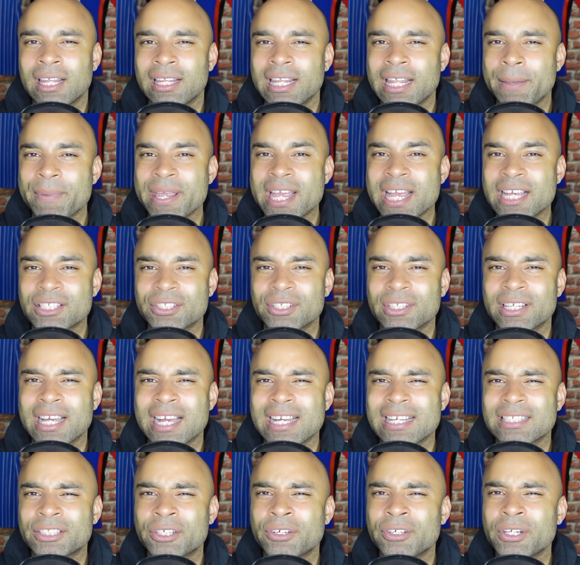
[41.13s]
let me ask you
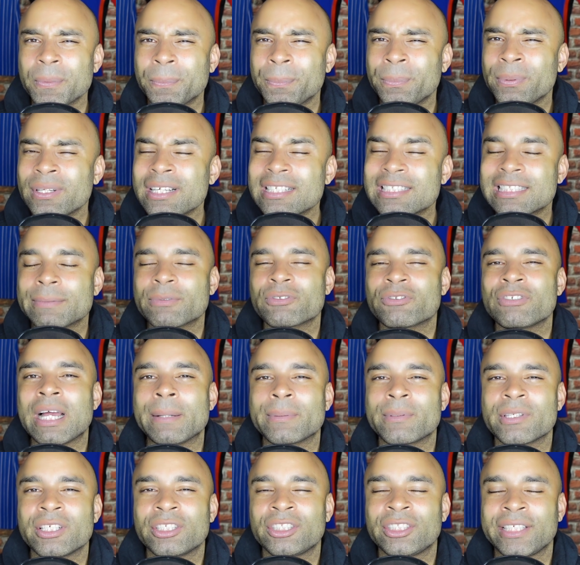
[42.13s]
guys, could you please
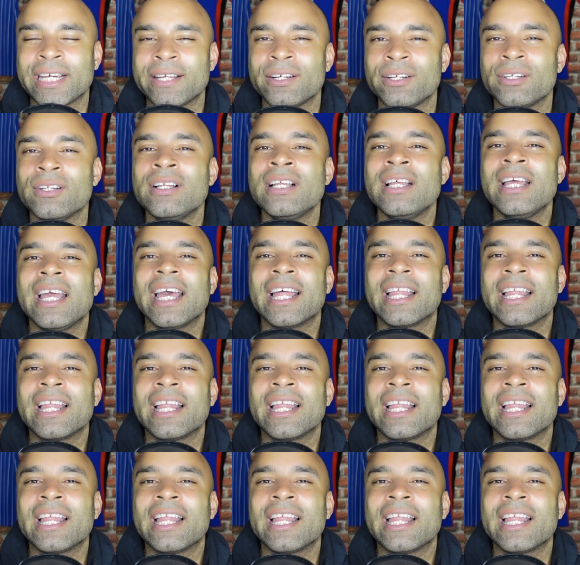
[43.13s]
subscribe to the channel